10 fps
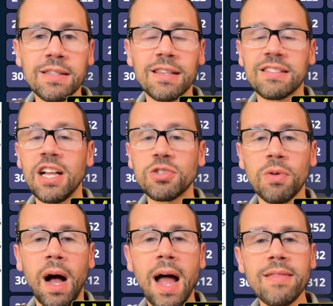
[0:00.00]
the Central
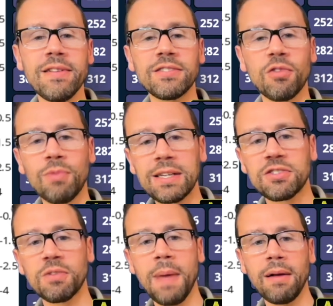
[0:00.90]
Highlands, the
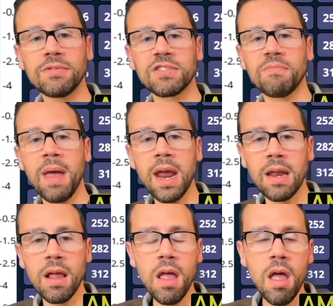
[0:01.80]
Western Mountains of
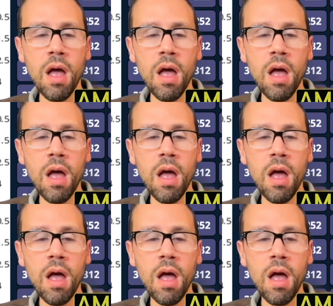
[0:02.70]
Maine,